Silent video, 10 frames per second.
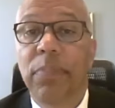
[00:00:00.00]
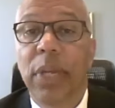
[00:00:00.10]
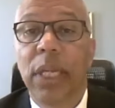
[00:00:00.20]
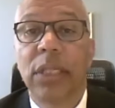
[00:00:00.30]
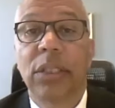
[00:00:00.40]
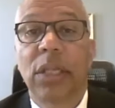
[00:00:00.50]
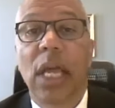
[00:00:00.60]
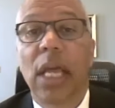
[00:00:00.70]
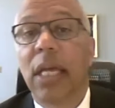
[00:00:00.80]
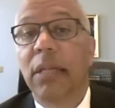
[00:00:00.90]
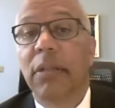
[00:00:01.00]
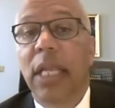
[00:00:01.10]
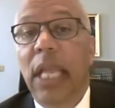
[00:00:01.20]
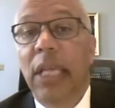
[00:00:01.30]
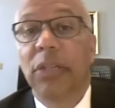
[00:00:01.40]
Base
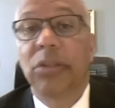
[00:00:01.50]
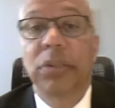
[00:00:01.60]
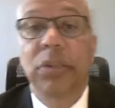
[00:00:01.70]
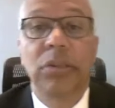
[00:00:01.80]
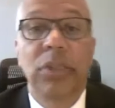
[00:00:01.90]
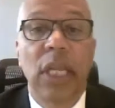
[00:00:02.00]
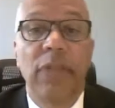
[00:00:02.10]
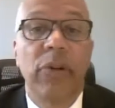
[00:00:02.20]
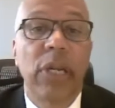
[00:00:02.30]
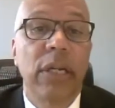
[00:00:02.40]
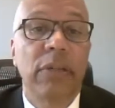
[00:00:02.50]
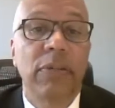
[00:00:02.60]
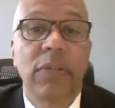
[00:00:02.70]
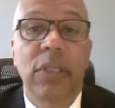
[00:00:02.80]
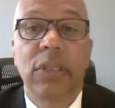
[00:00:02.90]
Andrews Naval Air
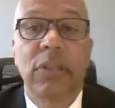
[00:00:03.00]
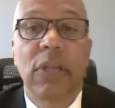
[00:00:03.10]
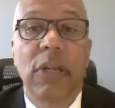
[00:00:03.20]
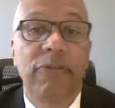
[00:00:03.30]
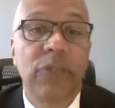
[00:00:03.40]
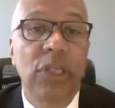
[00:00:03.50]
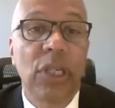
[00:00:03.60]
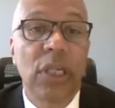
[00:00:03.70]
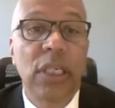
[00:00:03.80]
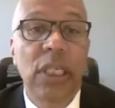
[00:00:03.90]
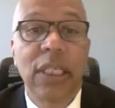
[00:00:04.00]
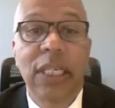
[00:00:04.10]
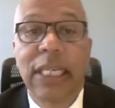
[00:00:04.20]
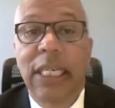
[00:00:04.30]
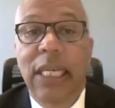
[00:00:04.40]
Facility,
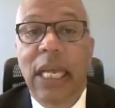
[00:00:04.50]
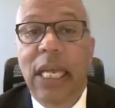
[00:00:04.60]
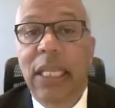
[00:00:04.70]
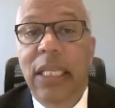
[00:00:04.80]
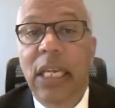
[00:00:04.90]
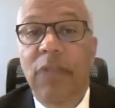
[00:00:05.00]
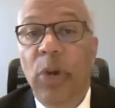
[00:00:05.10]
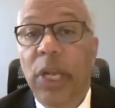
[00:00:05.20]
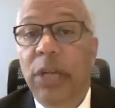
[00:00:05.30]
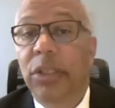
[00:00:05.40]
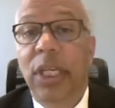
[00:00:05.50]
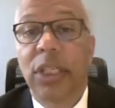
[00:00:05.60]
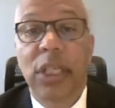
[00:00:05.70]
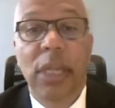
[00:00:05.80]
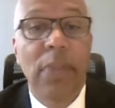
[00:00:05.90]
the Naval Air
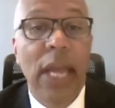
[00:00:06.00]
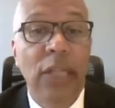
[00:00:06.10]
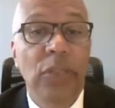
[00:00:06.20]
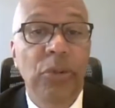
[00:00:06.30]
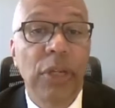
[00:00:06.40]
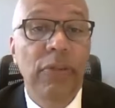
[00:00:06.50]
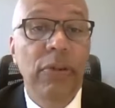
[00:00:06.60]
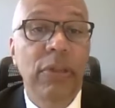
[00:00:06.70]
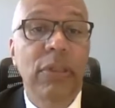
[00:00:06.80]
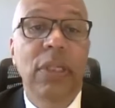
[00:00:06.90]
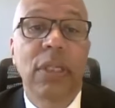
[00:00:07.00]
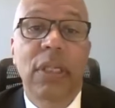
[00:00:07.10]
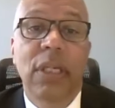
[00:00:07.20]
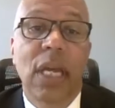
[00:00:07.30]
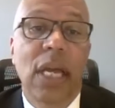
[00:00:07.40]
Station at Pax River,
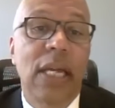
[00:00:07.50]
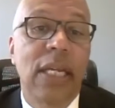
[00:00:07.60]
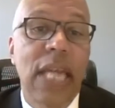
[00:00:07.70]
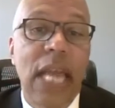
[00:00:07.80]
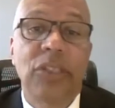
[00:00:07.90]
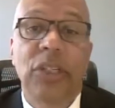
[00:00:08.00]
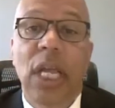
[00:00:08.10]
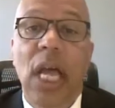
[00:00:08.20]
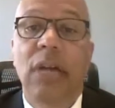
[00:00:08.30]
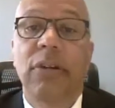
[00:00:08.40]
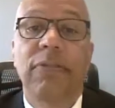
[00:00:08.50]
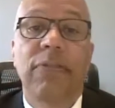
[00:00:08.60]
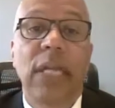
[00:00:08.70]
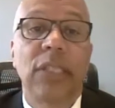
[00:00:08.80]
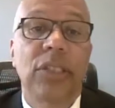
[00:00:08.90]
NASA Goddard
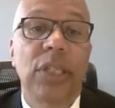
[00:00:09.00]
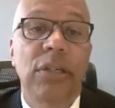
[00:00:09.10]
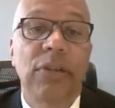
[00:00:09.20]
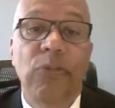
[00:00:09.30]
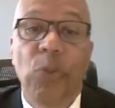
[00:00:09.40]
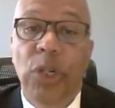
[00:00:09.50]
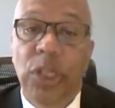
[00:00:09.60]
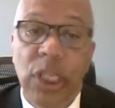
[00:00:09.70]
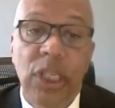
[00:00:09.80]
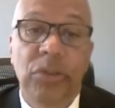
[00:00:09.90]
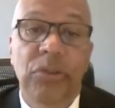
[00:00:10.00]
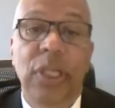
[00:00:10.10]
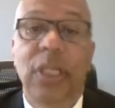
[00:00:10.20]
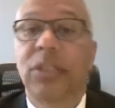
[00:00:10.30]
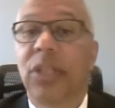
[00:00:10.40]
Flight Center, Fort
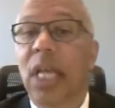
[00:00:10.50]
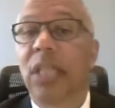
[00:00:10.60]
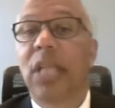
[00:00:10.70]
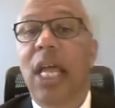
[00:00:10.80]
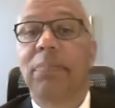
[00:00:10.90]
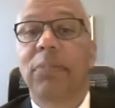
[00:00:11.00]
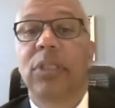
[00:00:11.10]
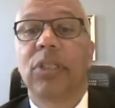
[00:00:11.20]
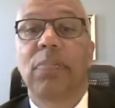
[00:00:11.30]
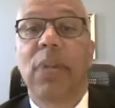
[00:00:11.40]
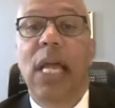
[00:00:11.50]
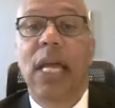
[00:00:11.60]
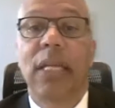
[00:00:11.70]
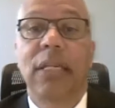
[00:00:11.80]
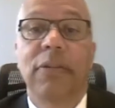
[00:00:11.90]
Detrick, Johns Hopkins
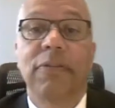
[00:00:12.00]
Applied